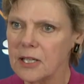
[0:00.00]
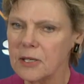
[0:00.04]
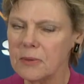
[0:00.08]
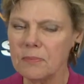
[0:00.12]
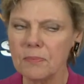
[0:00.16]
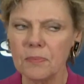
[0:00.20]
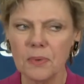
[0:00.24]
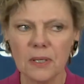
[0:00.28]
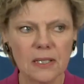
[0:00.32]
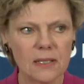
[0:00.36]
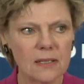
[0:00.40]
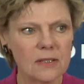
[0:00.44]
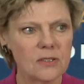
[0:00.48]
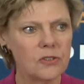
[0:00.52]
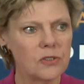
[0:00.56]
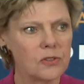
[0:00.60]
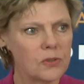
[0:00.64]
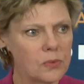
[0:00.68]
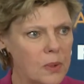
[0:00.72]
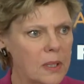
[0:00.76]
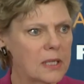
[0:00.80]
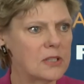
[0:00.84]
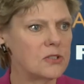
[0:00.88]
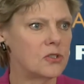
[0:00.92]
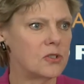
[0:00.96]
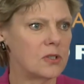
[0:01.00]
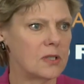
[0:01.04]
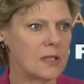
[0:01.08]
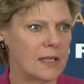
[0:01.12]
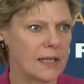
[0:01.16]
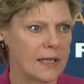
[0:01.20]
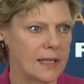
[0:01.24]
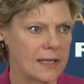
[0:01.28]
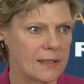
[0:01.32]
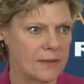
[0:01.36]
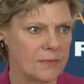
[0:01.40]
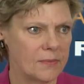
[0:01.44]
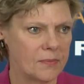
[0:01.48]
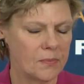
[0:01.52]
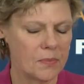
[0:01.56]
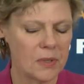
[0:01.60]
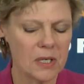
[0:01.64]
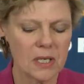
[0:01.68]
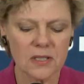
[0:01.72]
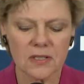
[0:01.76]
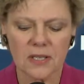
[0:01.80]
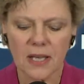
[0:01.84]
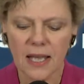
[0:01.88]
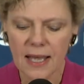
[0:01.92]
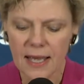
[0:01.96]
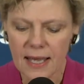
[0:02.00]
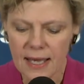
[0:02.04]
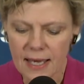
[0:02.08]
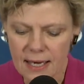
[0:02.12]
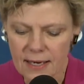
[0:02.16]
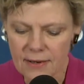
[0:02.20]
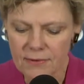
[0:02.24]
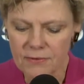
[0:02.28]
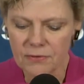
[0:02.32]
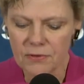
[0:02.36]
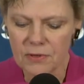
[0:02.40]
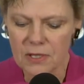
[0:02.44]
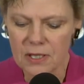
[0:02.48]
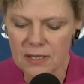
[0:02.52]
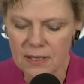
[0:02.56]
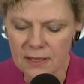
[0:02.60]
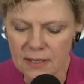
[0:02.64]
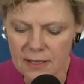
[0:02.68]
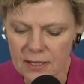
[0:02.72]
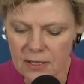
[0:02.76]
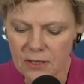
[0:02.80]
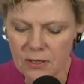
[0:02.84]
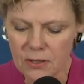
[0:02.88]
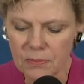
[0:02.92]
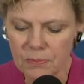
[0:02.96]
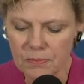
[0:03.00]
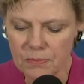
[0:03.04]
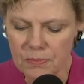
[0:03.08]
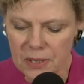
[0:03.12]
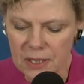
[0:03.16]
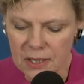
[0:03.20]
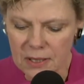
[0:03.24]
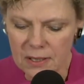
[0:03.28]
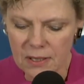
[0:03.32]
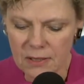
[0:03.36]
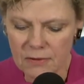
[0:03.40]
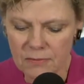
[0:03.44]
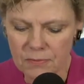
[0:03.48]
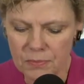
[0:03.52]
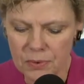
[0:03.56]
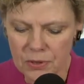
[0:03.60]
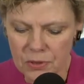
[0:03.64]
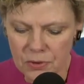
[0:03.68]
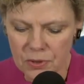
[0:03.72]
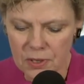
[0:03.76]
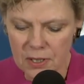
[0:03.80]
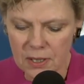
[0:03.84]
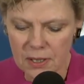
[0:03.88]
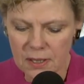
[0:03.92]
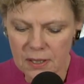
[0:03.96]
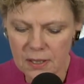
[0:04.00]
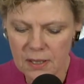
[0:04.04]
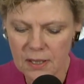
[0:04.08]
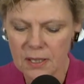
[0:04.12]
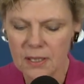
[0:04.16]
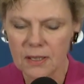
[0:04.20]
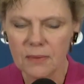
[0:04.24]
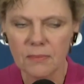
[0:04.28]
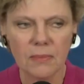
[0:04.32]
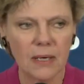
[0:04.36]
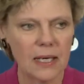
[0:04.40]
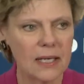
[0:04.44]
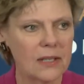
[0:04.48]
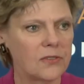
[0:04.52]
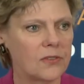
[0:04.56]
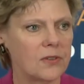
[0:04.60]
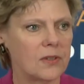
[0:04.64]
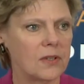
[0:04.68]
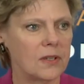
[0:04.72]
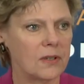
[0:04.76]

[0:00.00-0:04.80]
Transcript: but do what you can. Because every little bit of beauty makes a